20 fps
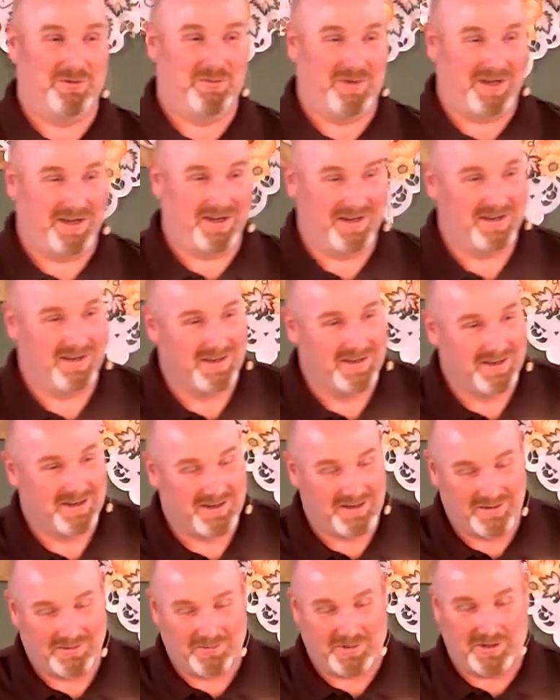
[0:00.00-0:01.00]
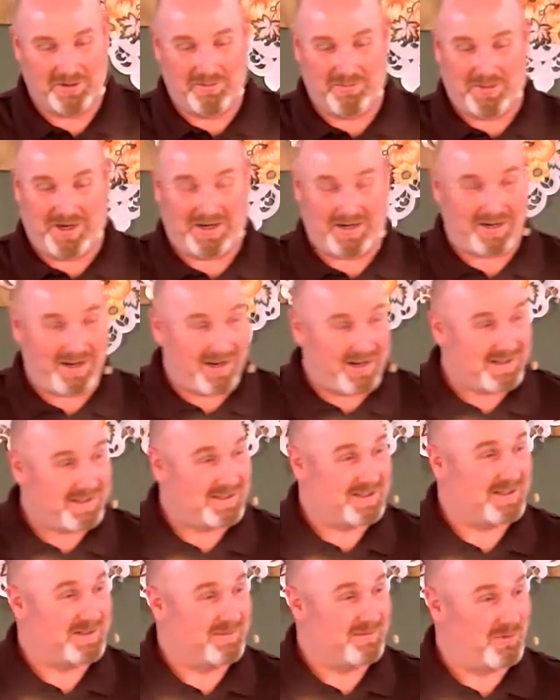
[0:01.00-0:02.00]
but by
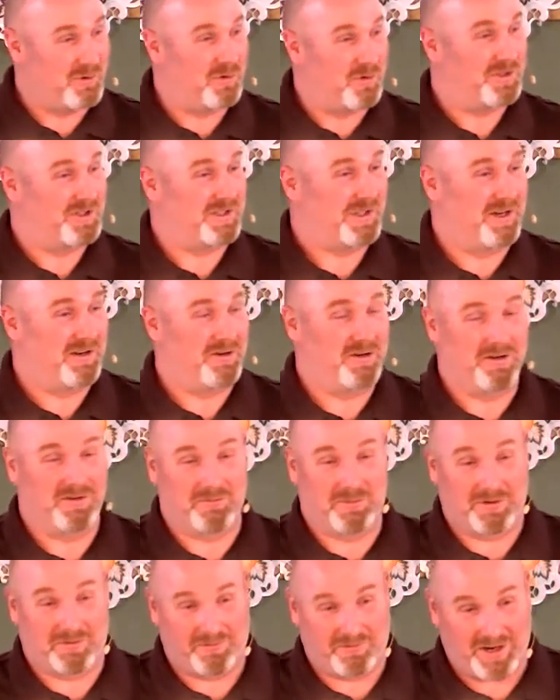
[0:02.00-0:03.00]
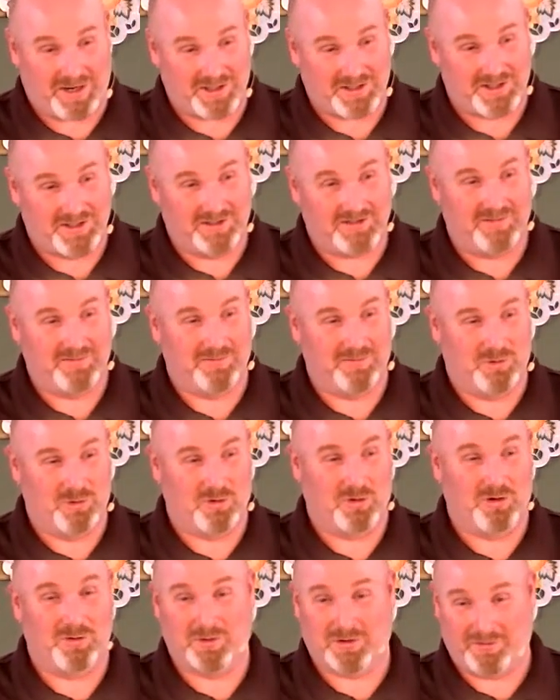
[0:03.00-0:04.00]
God's moral standard of perfection,
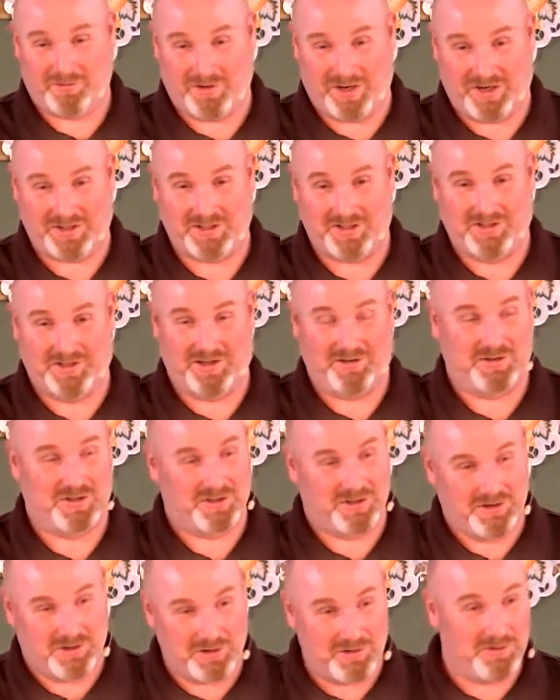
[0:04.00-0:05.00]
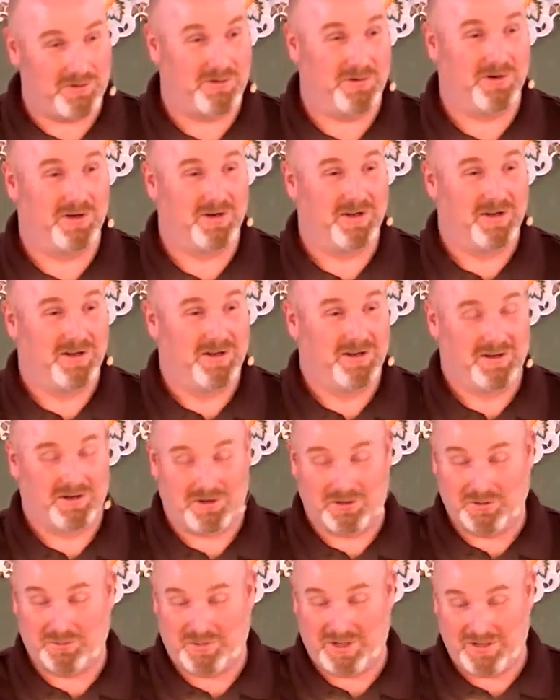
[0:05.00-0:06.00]
moral perfection, there is no
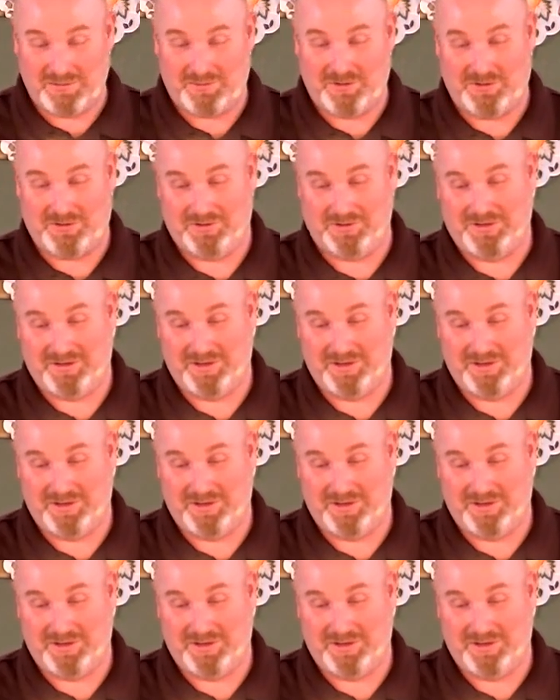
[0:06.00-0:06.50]
good people